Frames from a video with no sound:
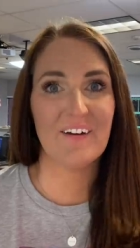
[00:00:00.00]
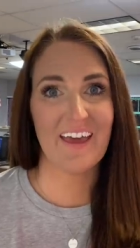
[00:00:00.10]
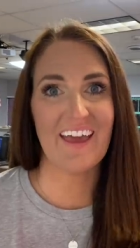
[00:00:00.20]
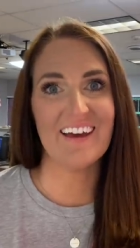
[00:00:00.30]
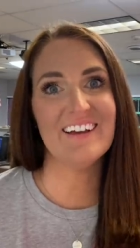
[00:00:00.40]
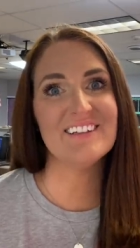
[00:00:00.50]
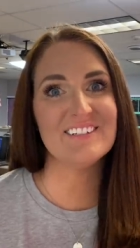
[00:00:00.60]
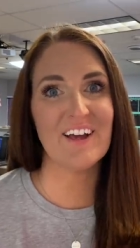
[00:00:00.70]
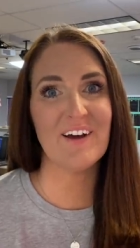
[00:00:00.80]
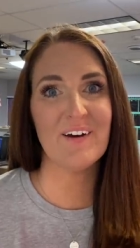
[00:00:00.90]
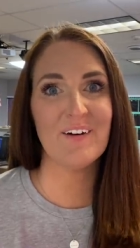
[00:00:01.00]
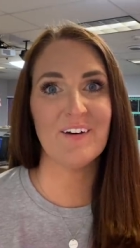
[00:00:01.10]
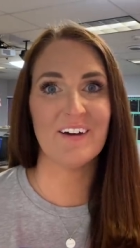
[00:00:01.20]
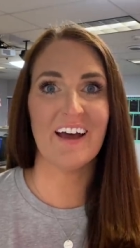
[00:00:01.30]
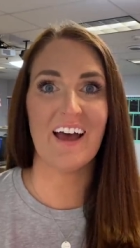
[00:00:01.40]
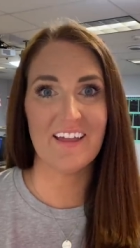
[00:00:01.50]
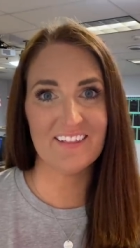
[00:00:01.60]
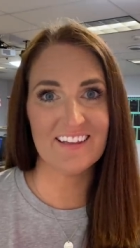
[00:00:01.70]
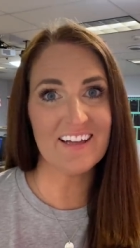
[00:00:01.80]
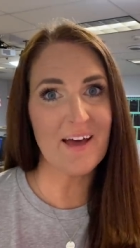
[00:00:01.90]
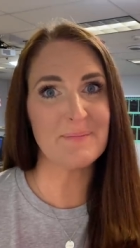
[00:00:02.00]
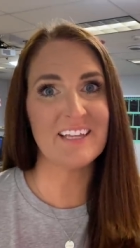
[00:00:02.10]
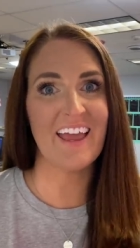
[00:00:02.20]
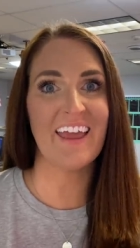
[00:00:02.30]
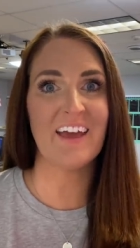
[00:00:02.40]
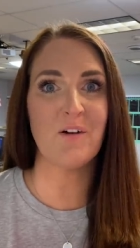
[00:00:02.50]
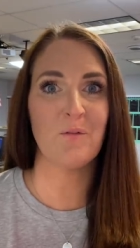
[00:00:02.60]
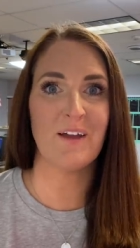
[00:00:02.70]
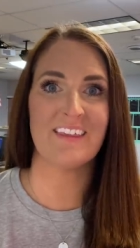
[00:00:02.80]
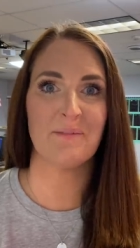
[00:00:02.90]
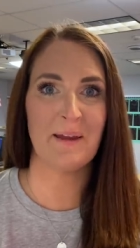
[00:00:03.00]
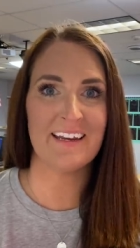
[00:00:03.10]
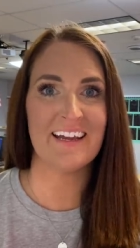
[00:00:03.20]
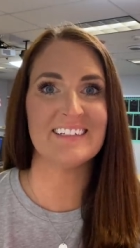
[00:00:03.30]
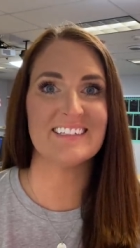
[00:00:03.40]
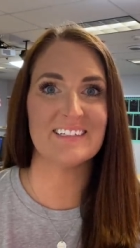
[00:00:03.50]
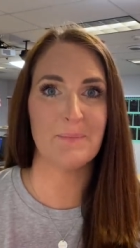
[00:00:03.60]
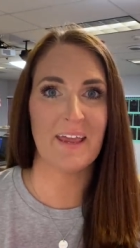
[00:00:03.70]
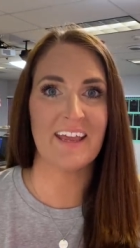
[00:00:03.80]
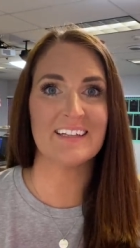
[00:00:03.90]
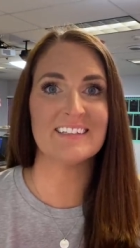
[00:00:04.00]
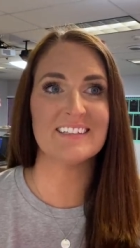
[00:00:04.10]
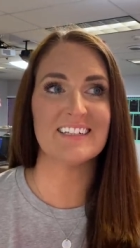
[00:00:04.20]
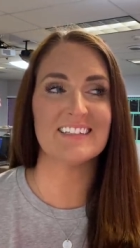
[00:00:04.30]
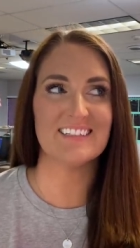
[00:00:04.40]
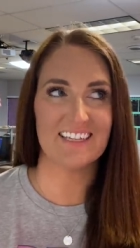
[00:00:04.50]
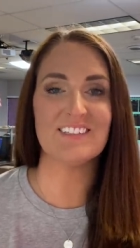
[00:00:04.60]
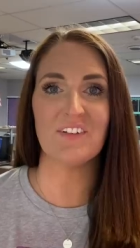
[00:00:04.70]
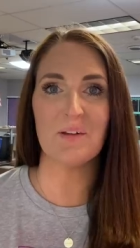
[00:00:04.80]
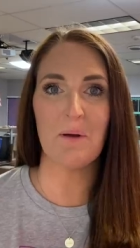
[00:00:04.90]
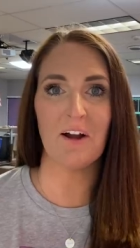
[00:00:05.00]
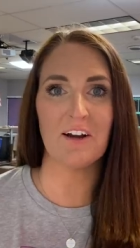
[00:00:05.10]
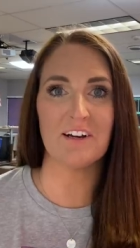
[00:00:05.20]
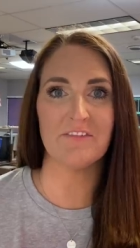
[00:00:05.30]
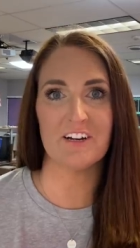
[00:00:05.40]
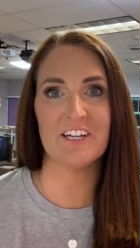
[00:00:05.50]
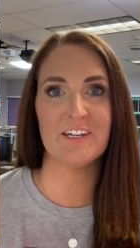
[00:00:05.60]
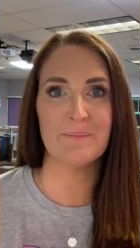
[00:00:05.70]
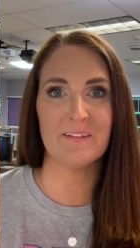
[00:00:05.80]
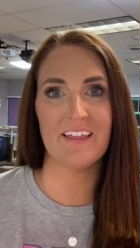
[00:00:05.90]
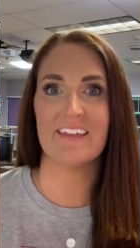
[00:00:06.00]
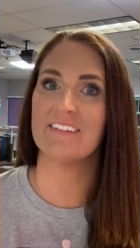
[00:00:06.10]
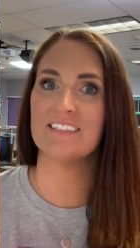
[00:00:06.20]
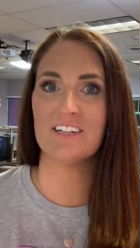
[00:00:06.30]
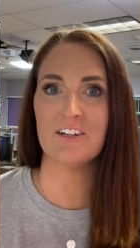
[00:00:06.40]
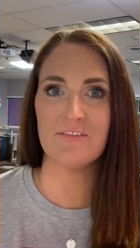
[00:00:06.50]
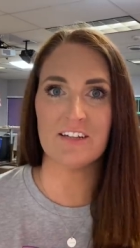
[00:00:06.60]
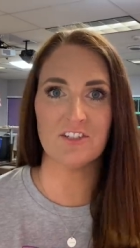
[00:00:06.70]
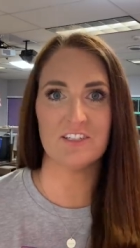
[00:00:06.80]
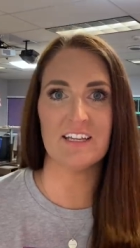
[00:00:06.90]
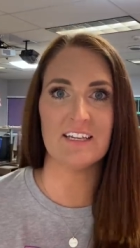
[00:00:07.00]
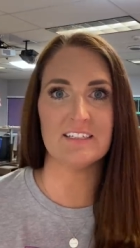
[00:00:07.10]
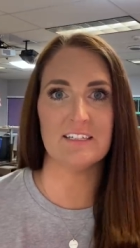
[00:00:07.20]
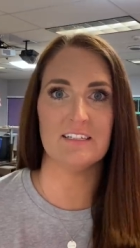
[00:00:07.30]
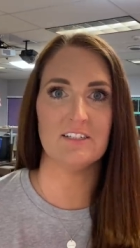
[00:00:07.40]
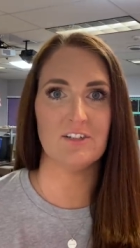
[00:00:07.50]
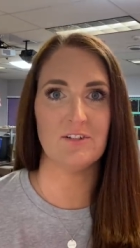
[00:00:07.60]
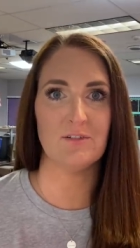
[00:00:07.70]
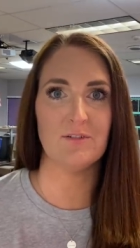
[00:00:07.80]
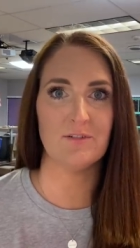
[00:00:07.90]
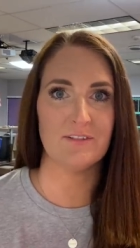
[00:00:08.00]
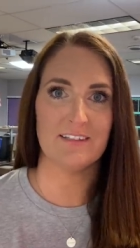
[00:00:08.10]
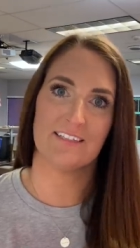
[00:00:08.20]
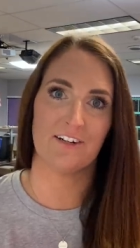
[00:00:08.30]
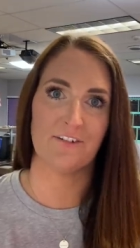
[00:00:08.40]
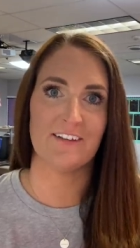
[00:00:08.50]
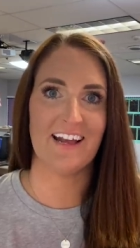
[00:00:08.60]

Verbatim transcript: Okay, so little update with my desk spaced six feet apart from like the center of each seat to the center of the